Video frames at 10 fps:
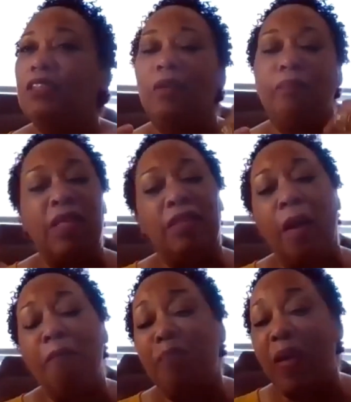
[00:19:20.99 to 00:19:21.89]
to be
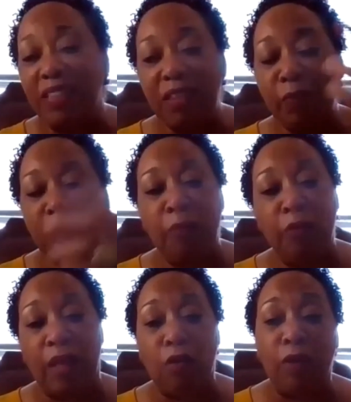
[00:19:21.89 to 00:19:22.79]
the best people
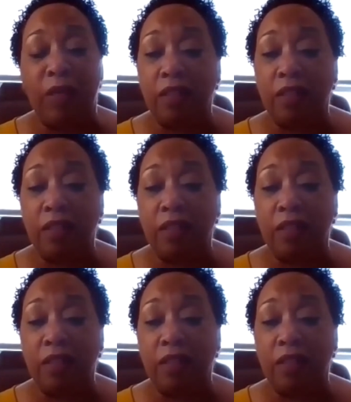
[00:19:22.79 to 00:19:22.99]
that we